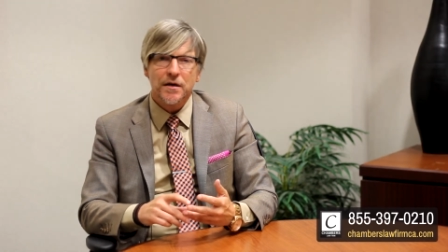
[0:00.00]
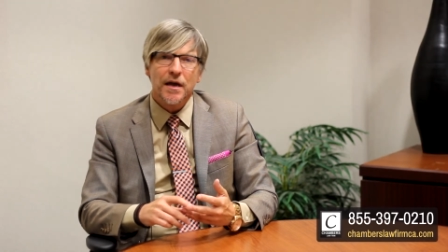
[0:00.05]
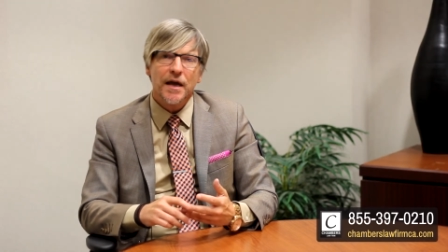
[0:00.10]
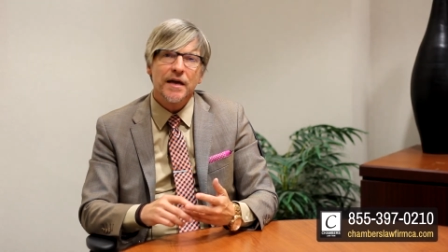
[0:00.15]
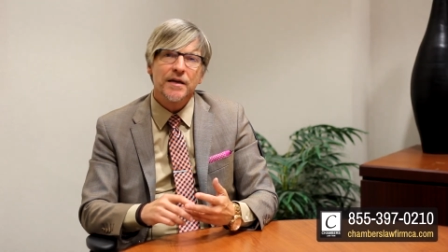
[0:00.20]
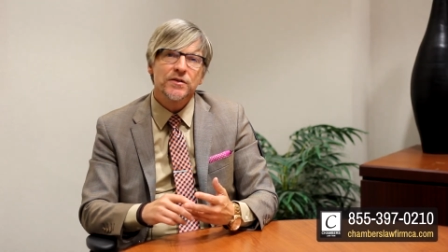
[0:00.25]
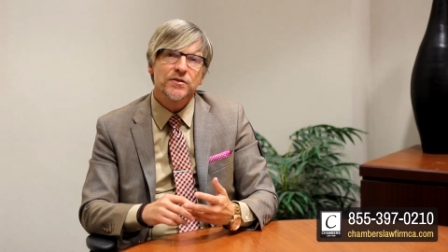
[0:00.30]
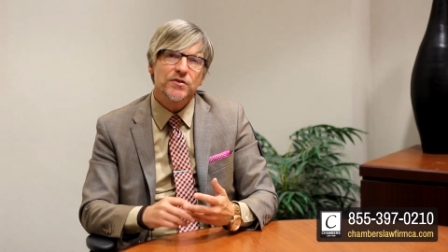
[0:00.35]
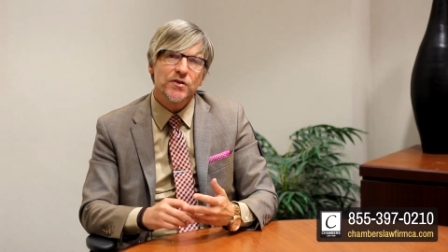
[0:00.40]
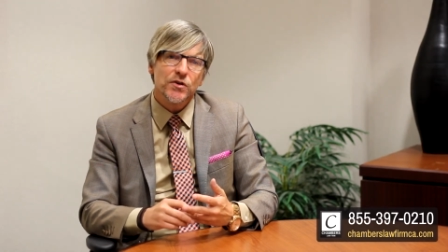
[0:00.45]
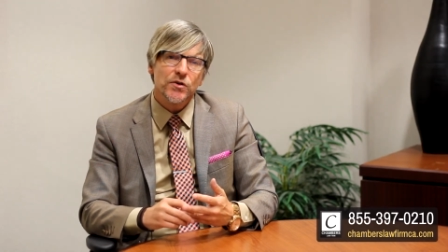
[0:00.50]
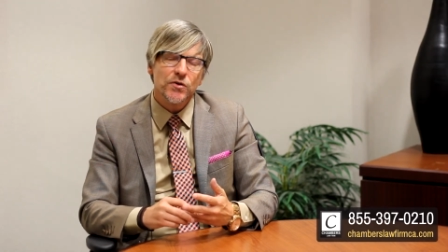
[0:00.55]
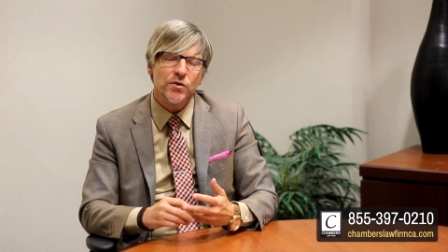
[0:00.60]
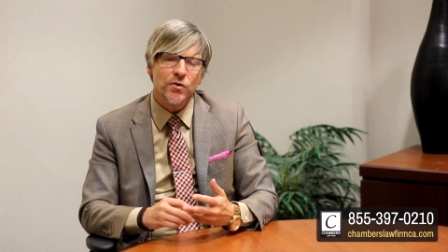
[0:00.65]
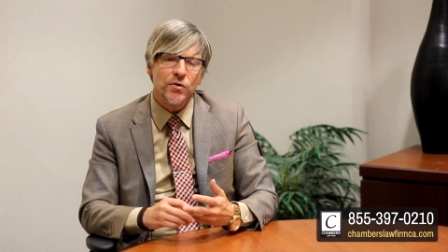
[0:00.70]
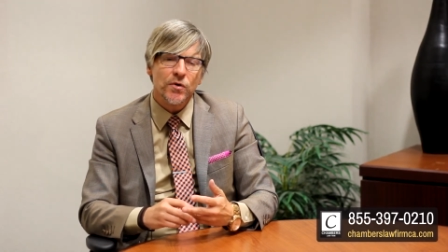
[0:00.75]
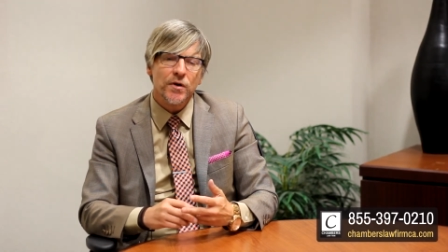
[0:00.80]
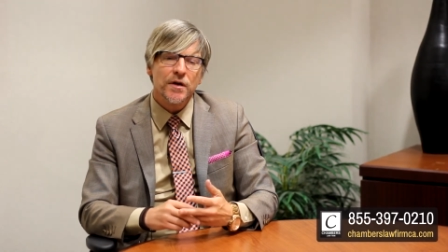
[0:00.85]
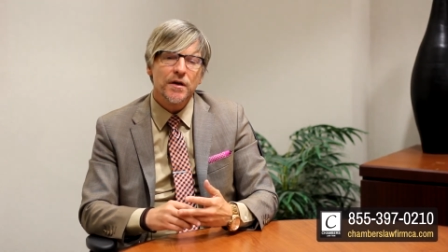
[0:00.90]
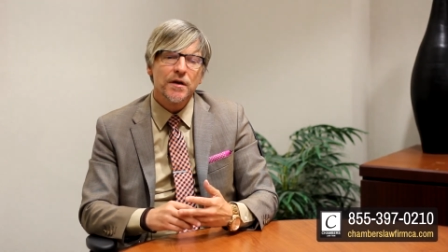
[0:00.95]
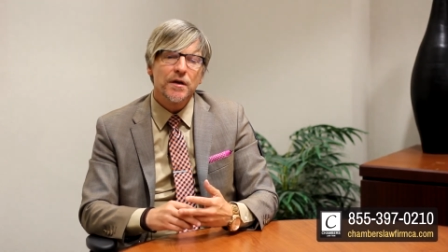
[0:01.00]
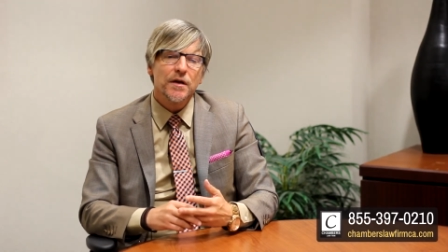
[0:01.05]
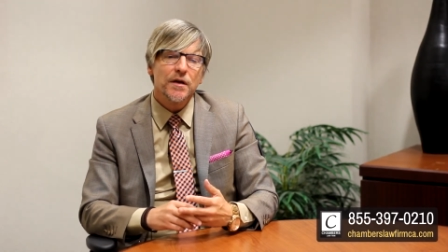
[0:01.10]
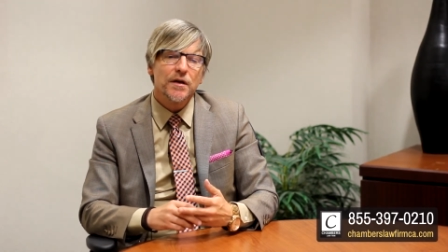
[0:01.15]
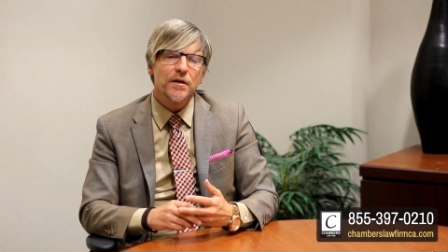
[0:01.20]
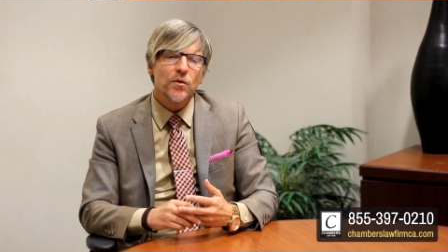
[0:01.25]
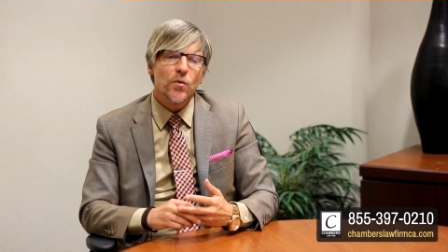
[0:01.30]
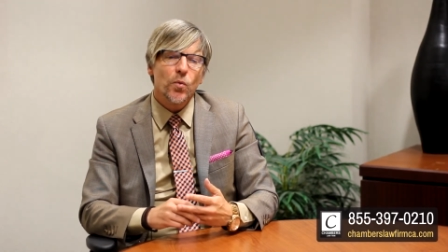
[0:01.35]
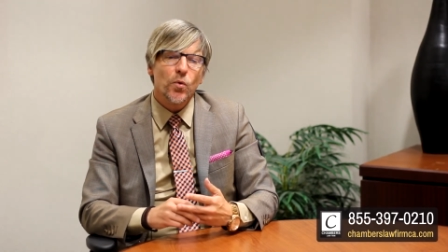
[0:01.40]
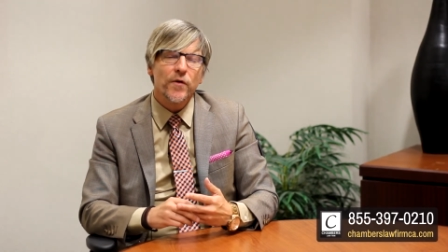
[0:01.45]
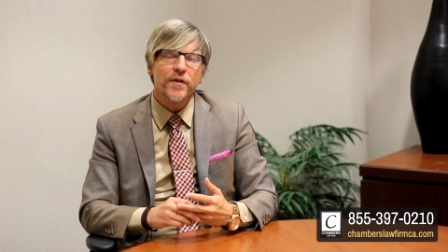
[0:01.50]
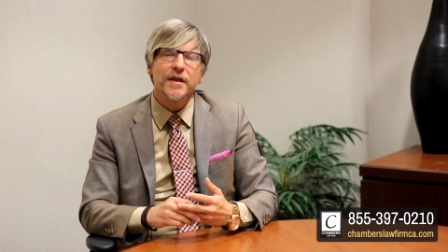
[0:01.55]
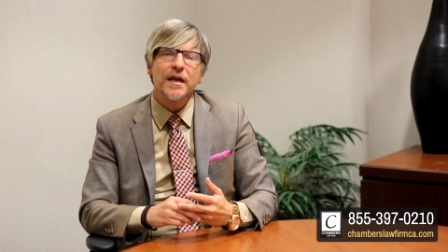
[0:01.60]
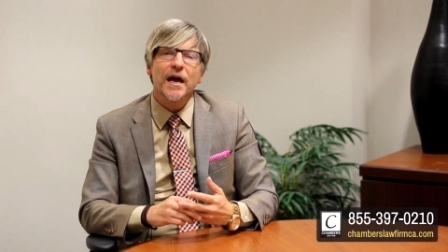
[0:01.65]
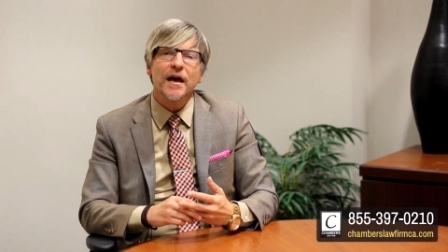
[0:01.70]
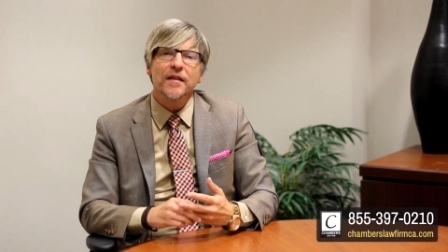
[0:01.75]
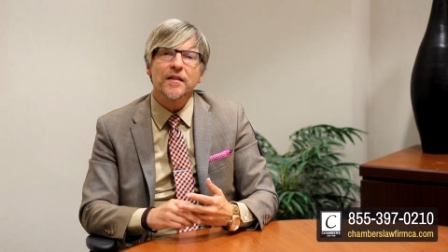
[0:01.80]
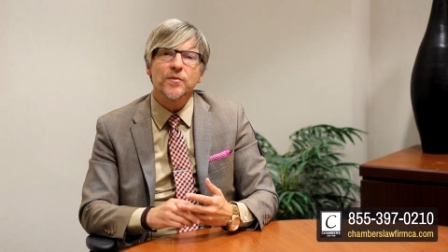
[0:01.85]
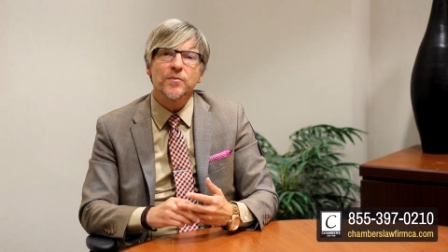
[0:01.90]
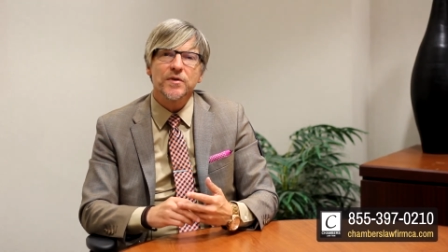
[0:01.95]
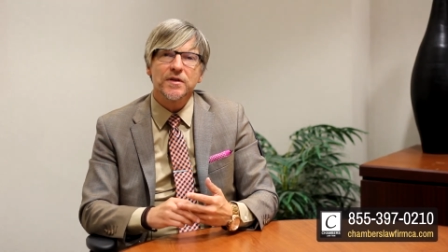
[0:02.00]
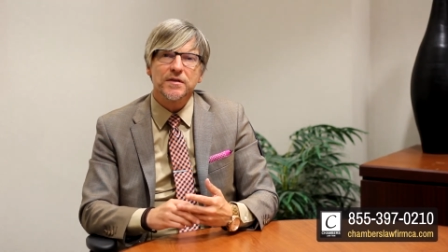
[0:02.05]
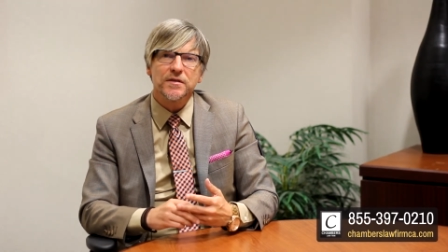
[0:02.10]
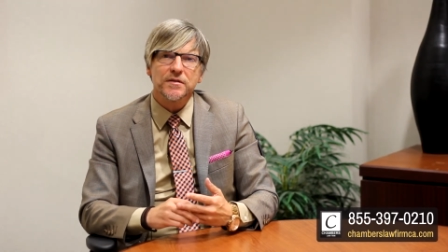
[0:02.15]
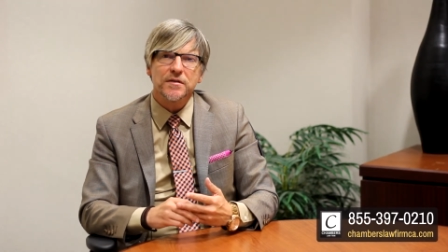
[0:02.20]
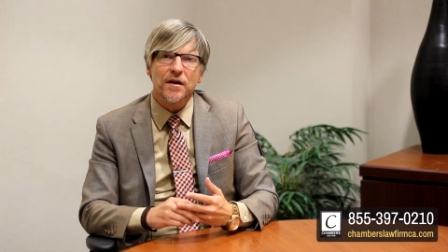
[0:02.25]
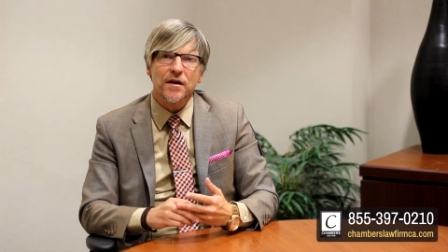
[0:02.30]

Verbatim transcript: And two, were the elements